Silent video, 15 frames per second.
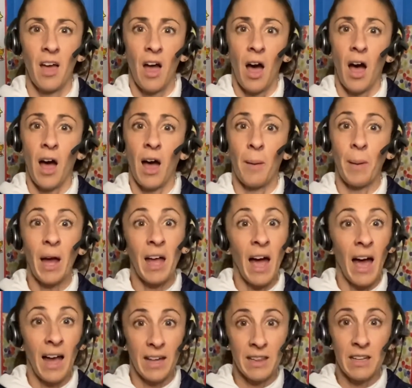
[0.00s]
I
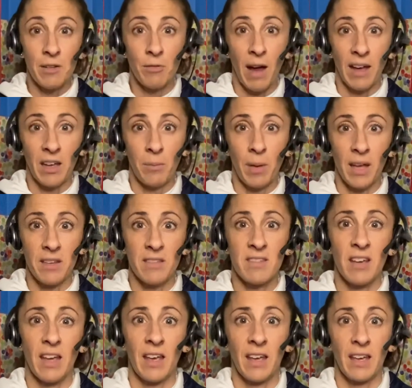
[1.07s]
highly recommend
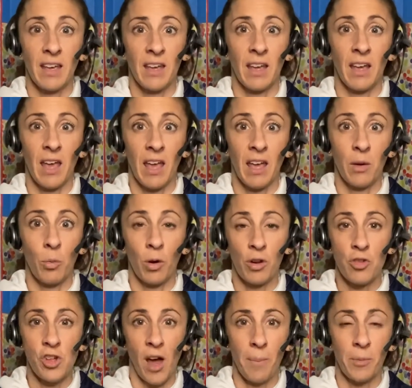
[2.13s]
taking a
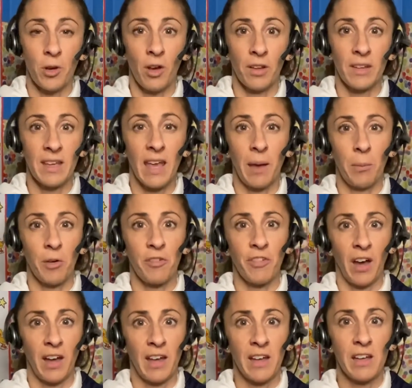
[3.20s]
workshop called
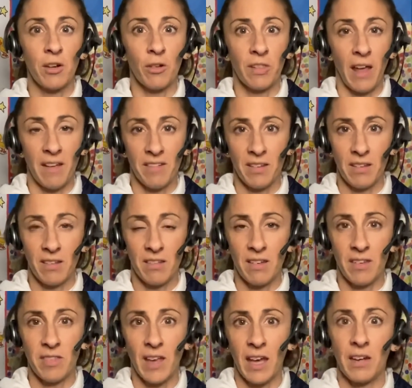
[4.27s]
Gamifying Your Lessons,
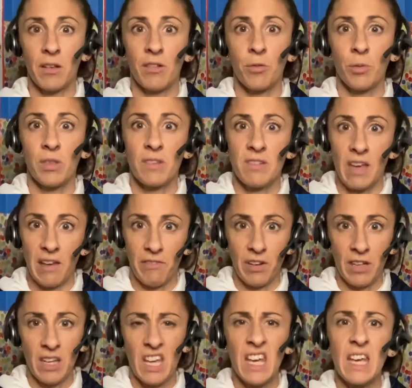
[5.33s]
and that is with
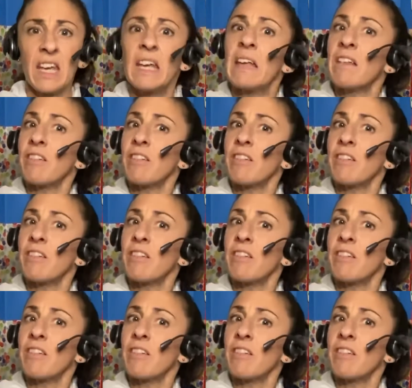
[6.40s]
David. He is